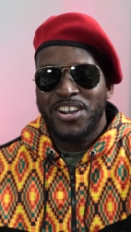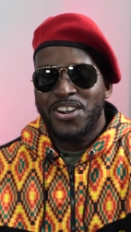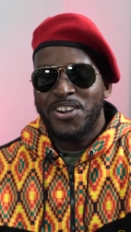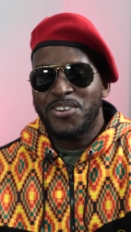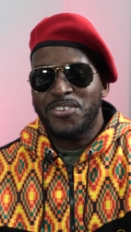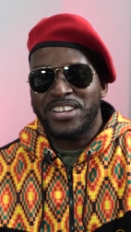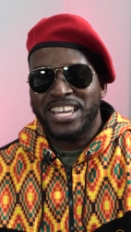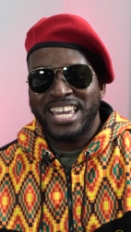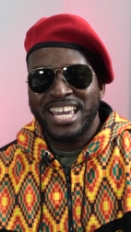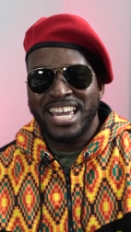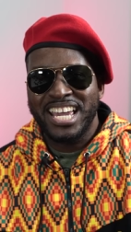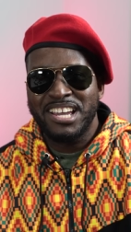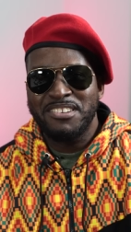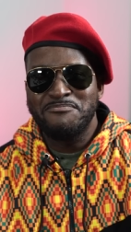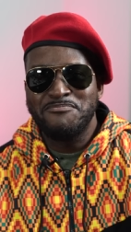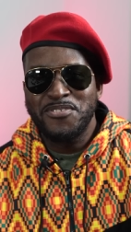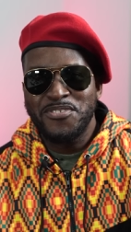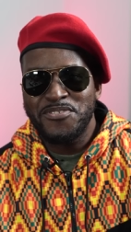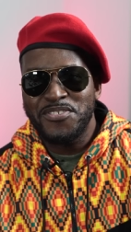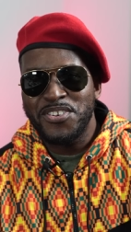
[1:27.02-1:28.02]
Okay,
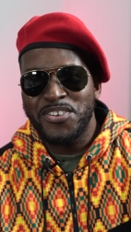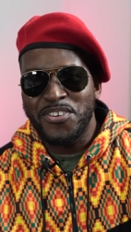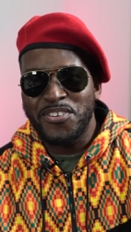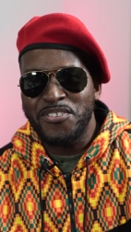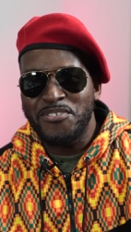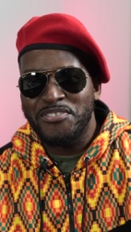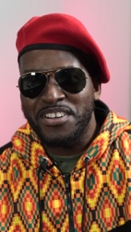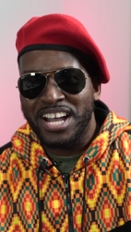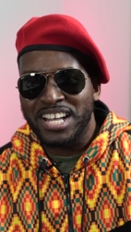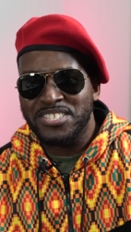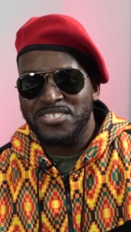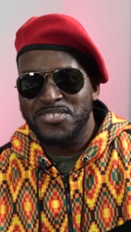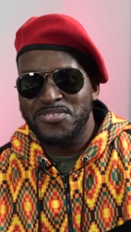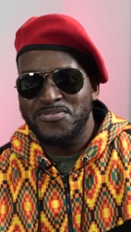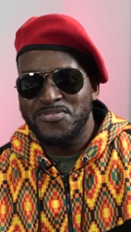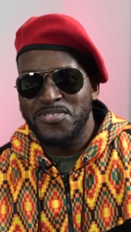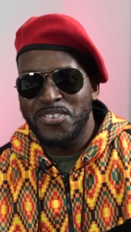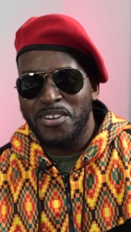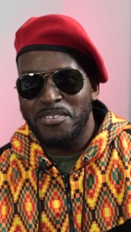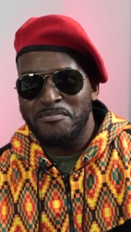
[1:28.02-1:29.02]
moving over to
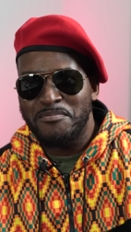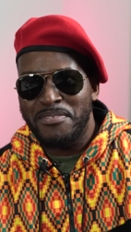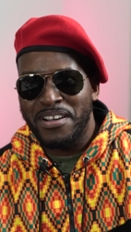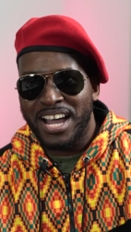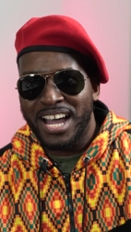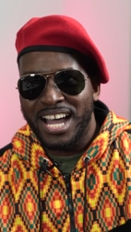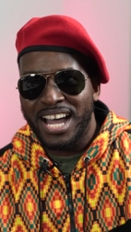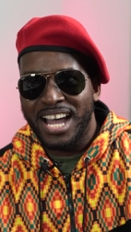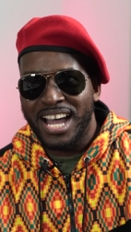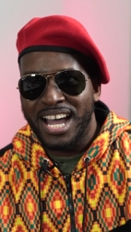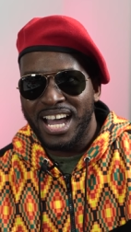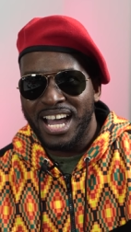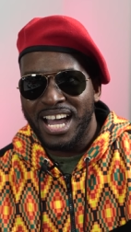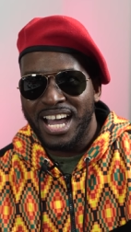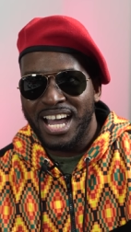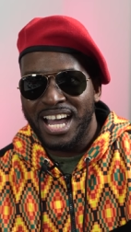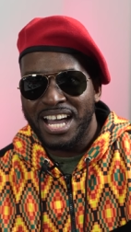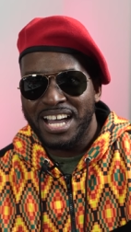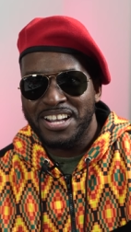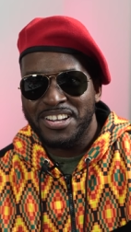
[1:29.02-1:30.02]

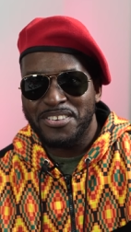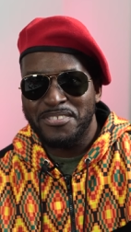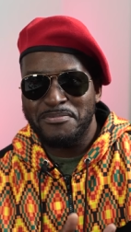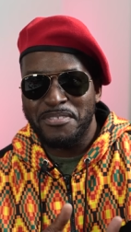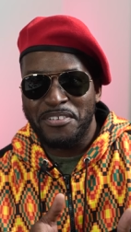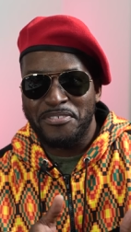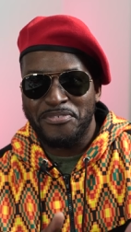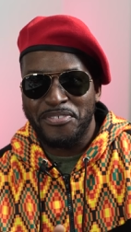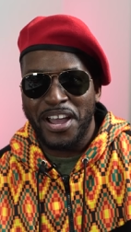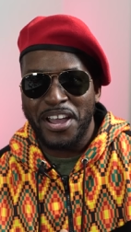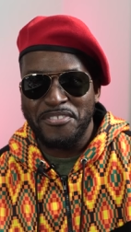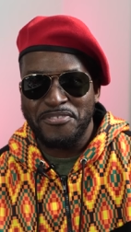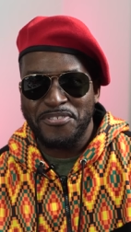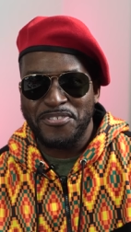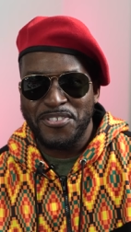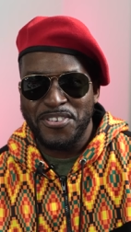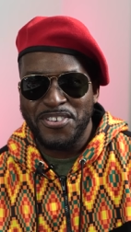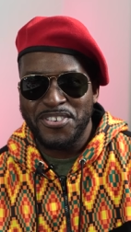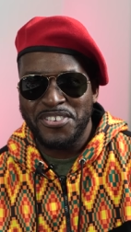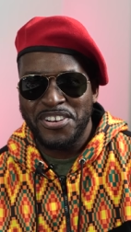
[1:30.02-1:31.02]
number, number five
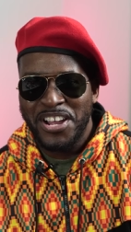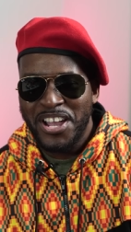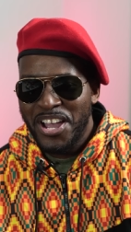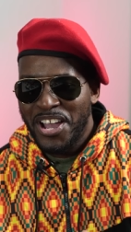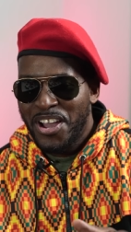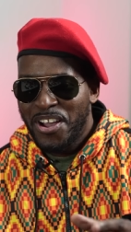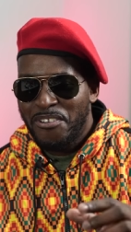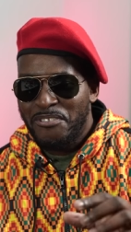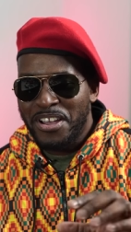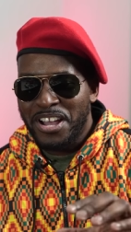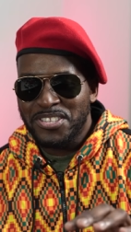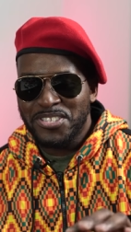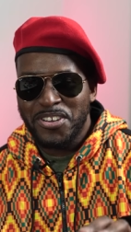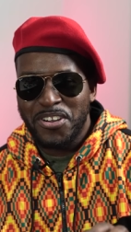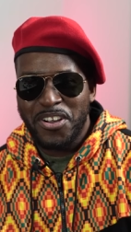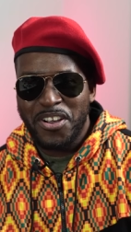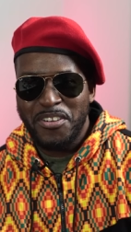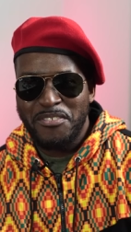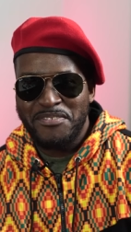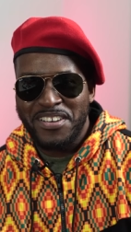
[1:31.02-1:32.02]
phone. We are
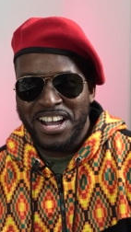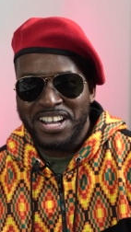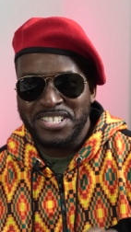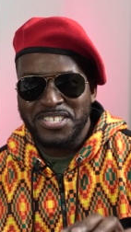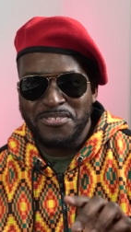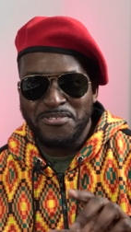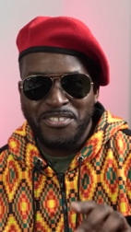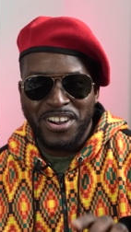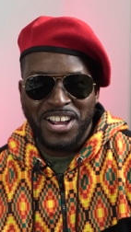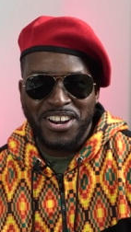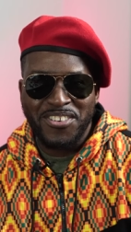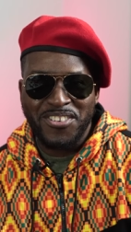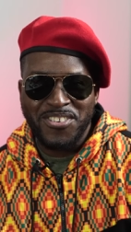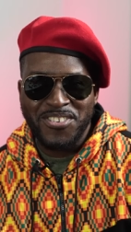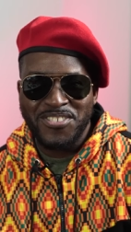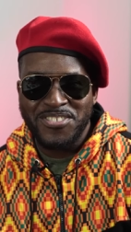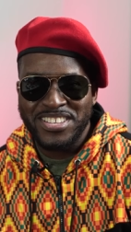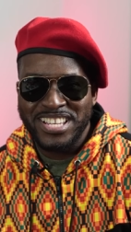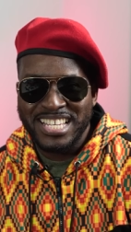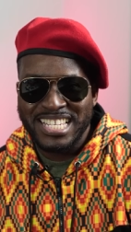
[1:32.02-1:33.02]
talking about the one and
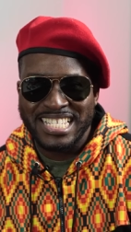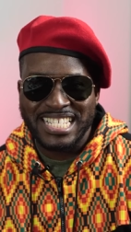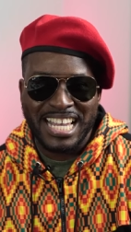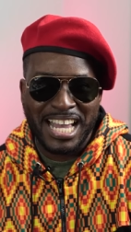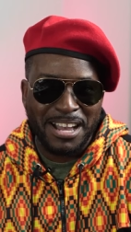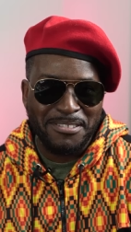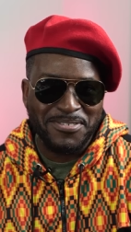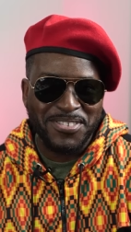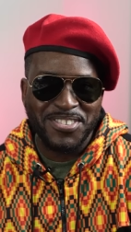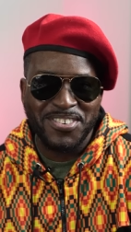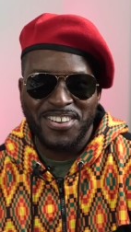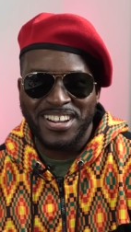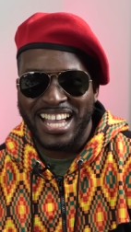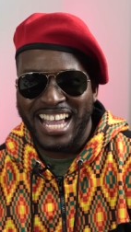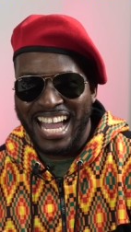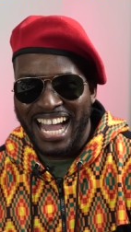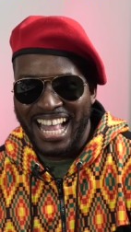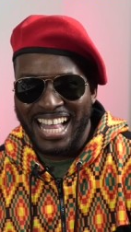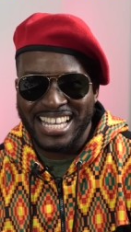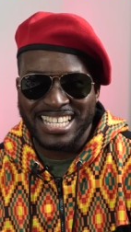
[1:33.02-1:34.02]
only Samsung
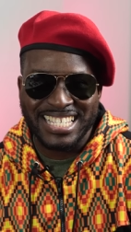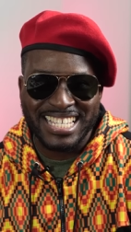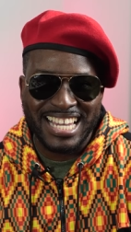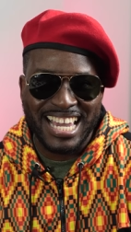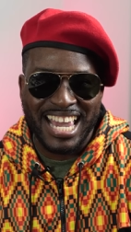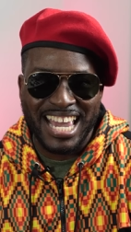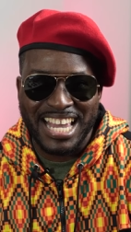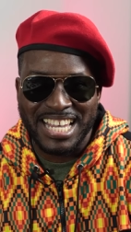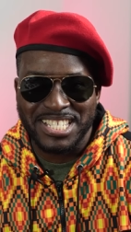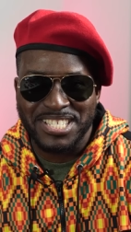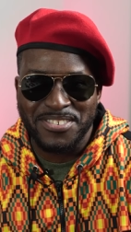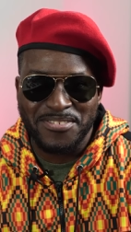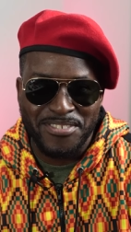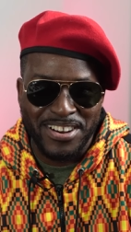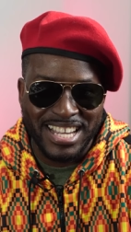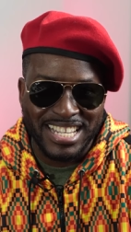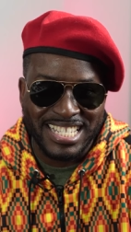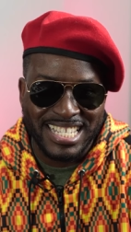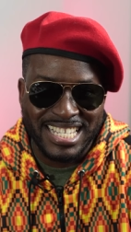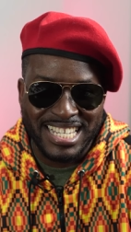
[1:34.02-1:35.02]
Galaxy S
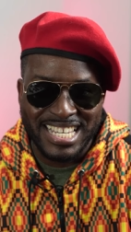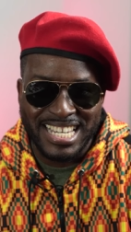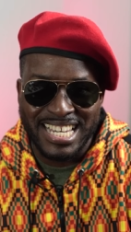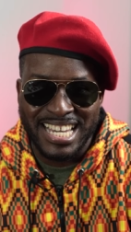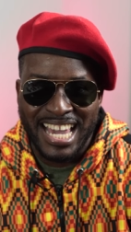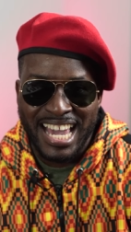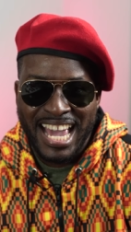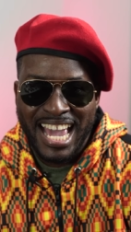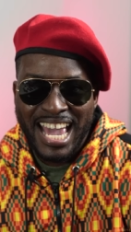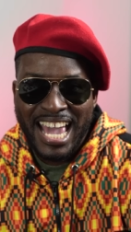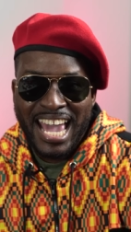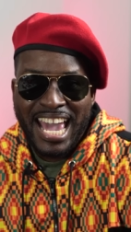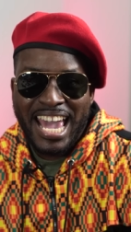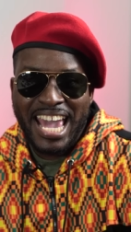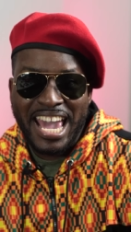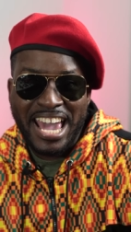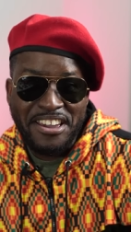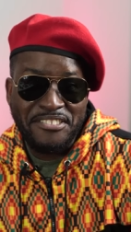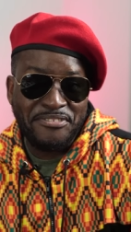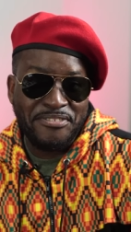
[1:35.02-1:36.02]
twenty
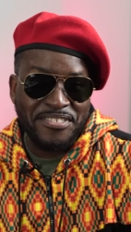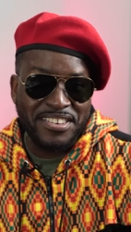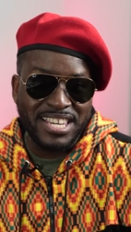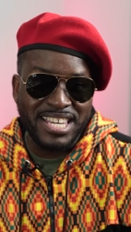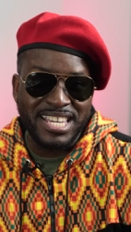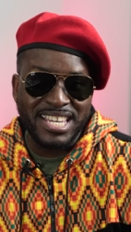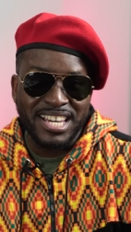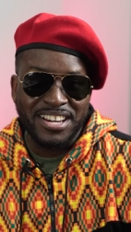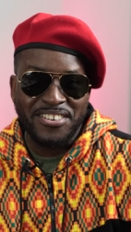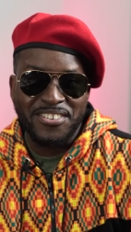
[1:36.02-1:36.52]
F E,